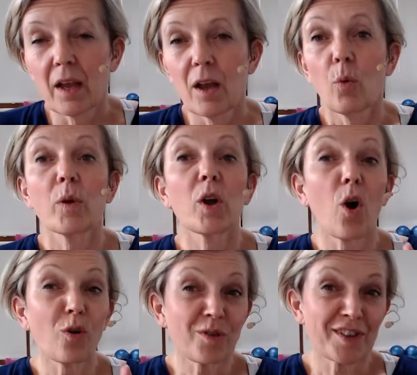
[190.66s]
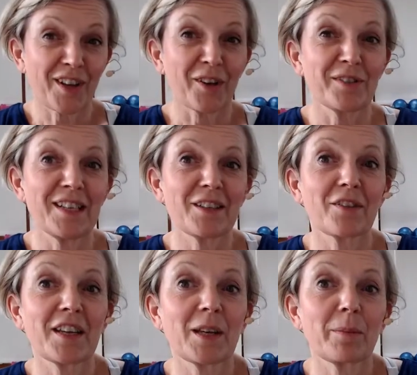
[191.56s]
We also need to
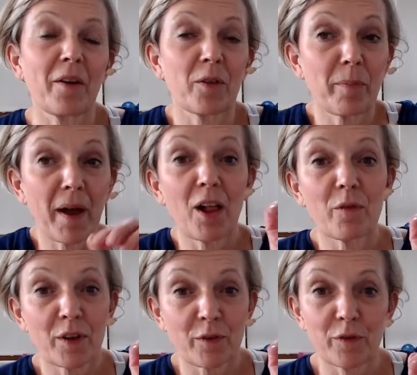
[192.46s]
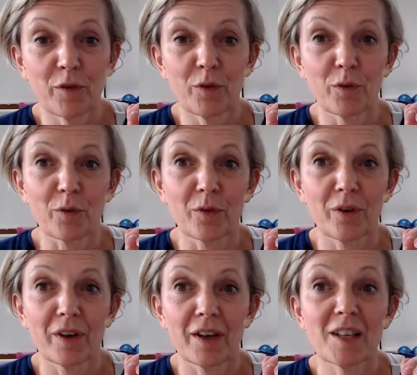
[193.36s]
think about the pelvic floor
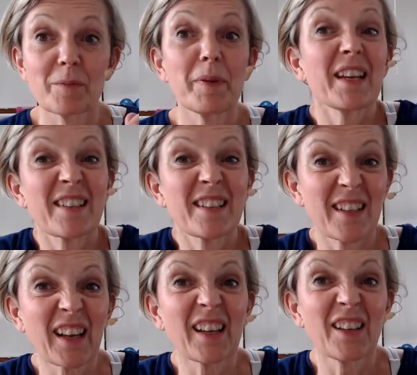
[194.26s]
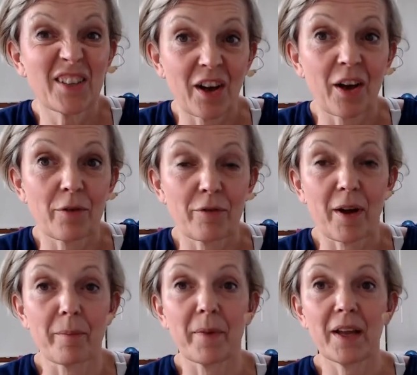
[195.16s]
as being a second
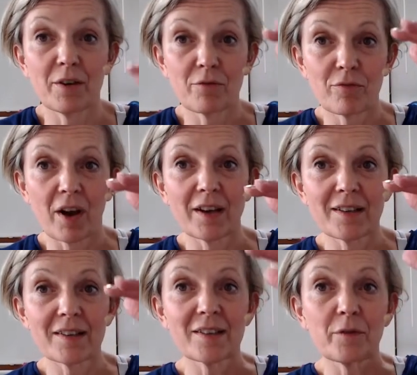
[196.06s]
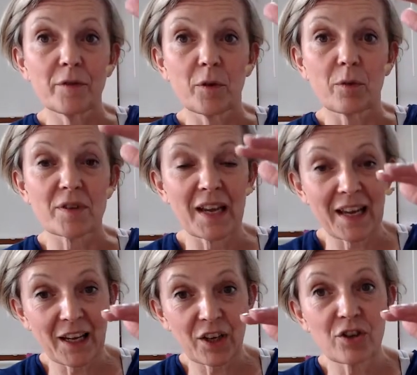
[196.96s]
diaphragm, and it rises and falls
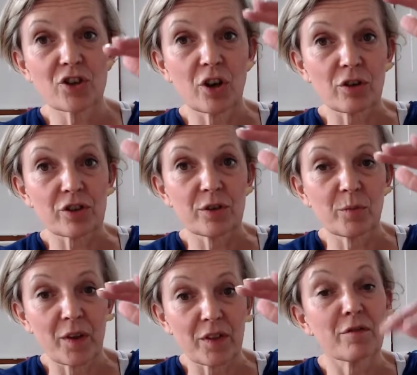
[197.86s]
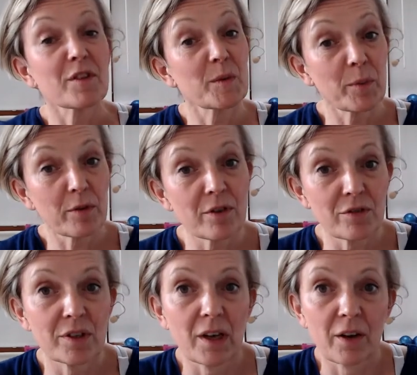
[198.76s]
in conjunction with the respiratory
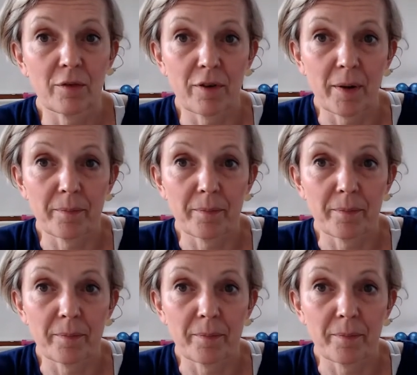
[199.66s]
diaphragm.